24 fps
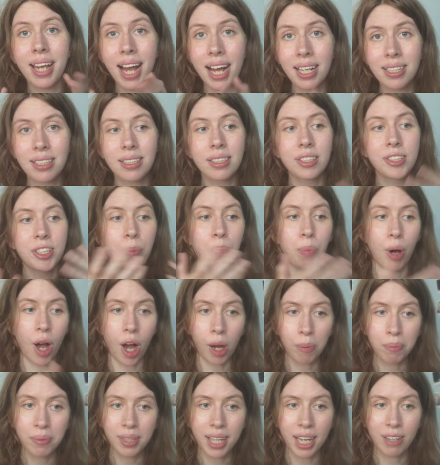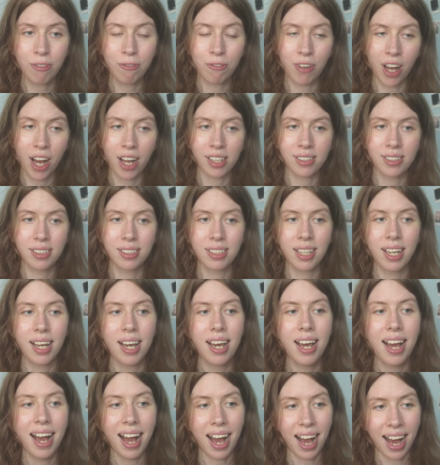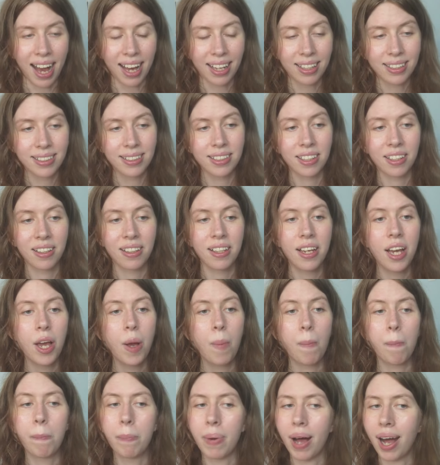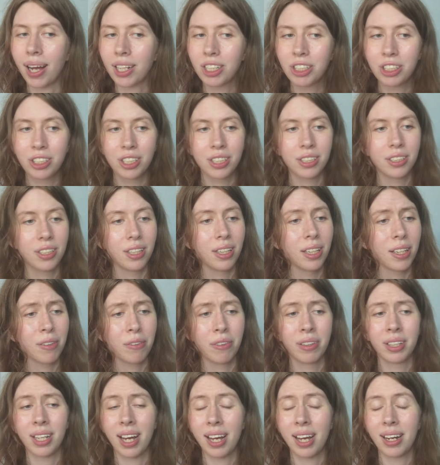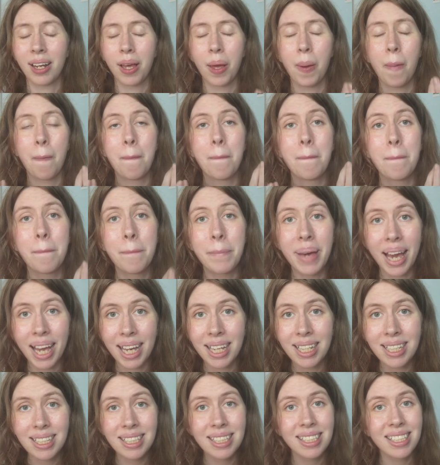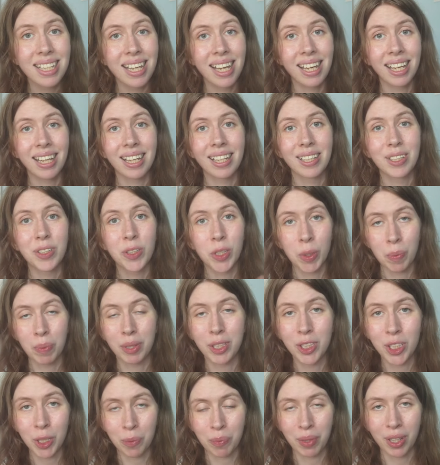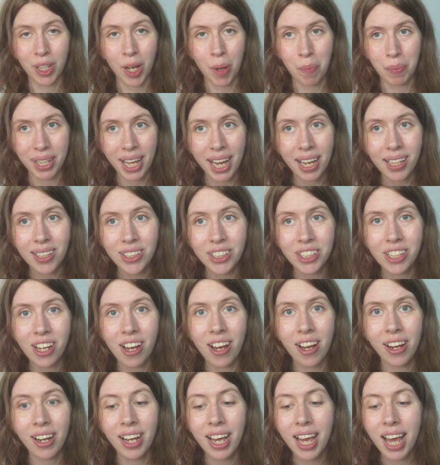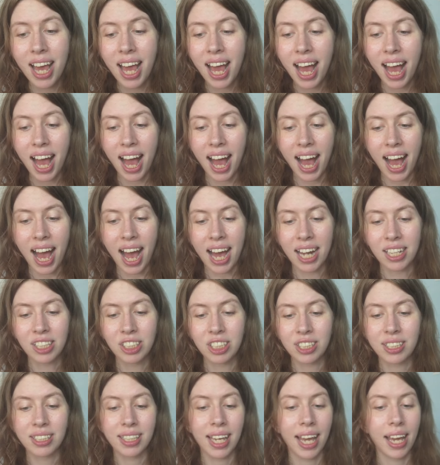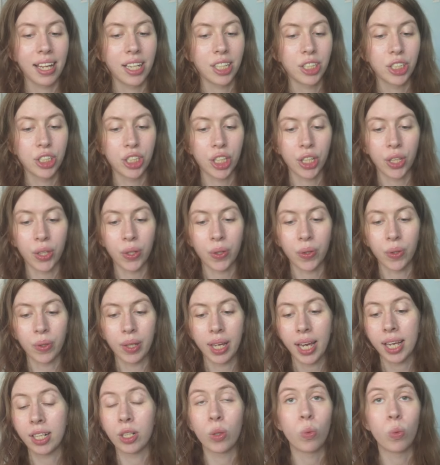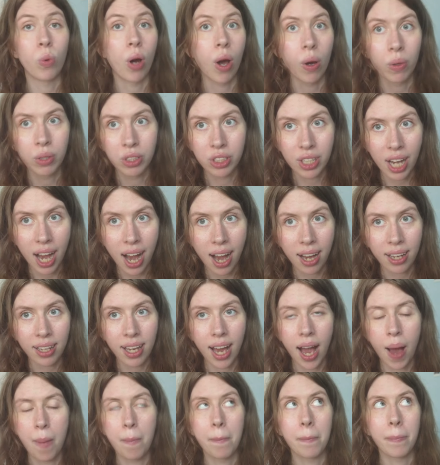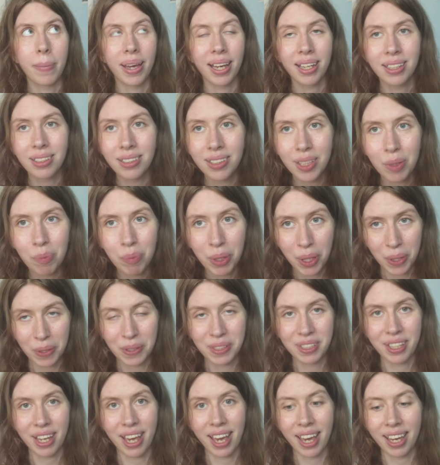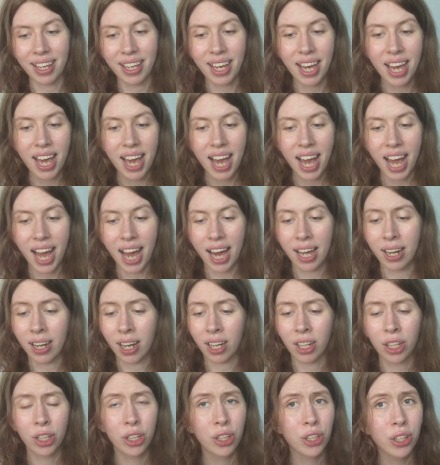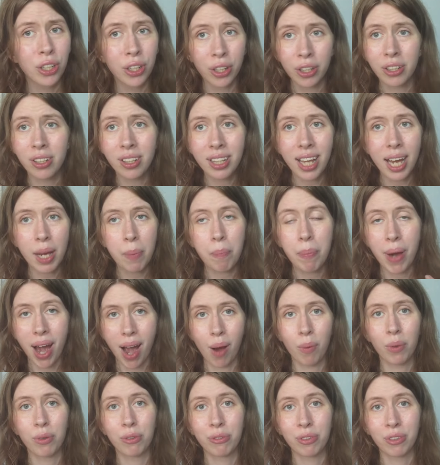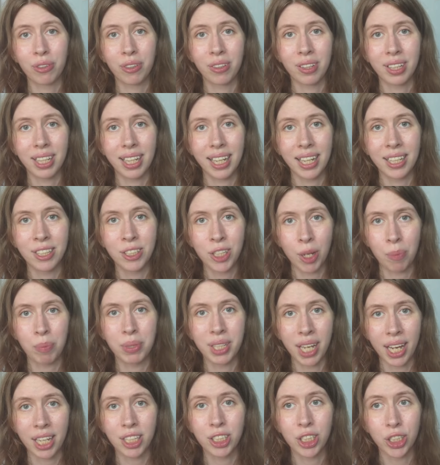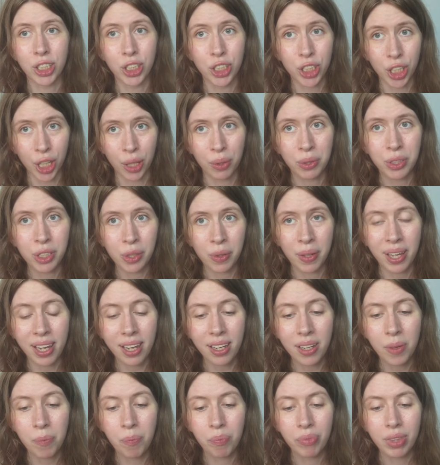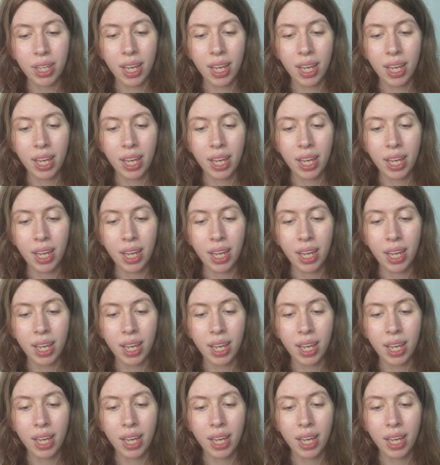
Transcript: Yes, she popped that first axel, but she delivered an amazing triple-triple combination, and she skated to Hit a Road Jack, amazing music, and good, like, powerful interpretation too to it.